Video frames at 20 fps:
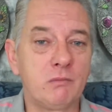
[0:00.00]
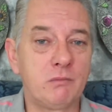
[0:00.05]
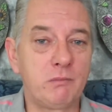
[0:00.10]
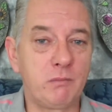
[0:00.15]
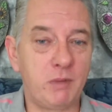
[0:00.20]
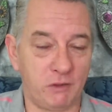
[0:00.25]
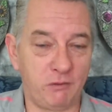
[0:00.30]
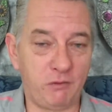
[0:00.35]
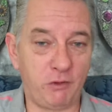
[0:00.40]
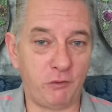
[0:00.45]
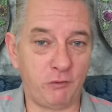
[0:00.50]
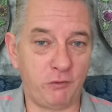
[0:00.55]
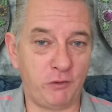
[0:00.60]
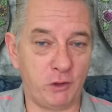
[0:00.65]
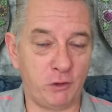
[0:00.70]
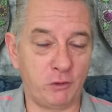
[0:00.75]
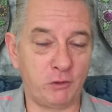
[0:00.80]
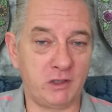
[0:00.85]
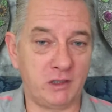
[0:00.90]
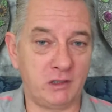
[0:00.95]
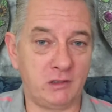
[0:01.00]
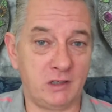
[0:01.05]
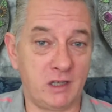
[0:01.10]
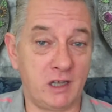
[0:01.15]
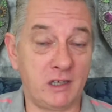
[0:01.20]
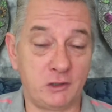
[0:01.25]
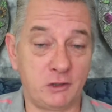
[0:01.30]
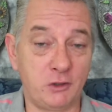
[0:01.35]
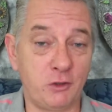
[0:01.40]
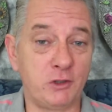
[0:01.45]
be fulfilled in
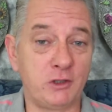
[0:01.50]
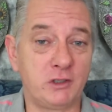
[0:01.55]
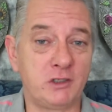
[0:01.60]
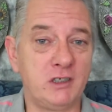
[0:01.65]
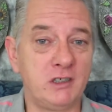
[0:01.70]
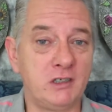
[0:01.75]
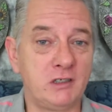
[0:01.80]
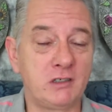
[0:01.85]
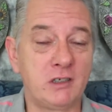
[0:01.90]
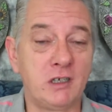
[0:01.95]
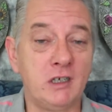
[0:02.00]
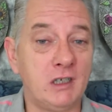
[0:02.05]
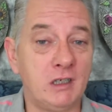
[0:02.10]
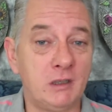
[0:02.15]
their choices,